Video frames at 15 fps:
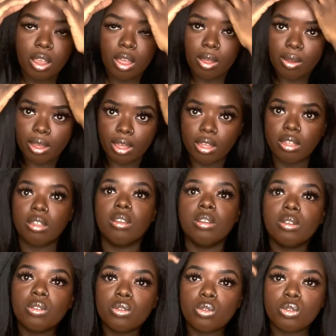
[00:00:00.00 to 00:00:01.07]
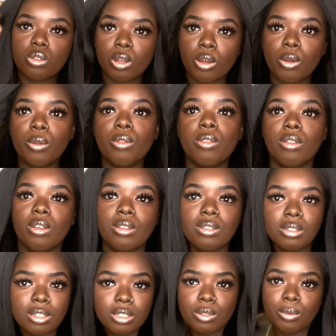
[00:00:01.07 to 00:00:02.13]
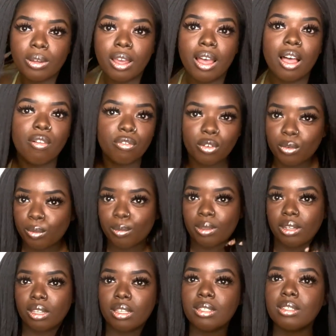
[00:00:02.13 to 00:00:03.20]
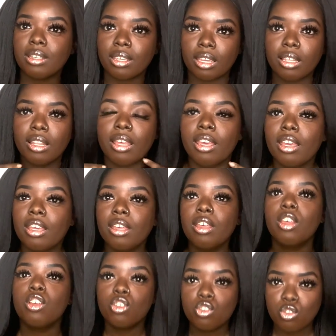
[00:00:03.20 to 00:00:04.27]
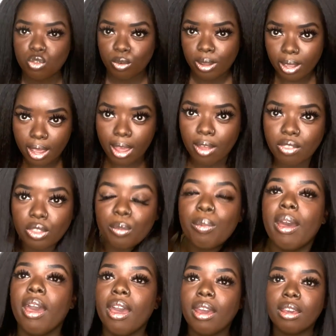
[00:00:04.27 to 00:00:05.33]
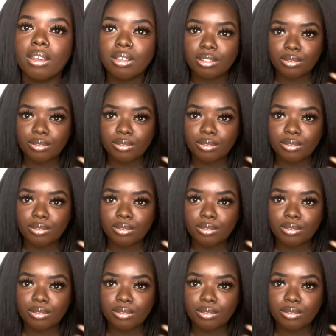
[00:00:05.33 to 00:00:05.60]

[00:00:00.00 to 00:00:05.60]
Okay, so this is what Alpha Woman is looking like straight out the pack,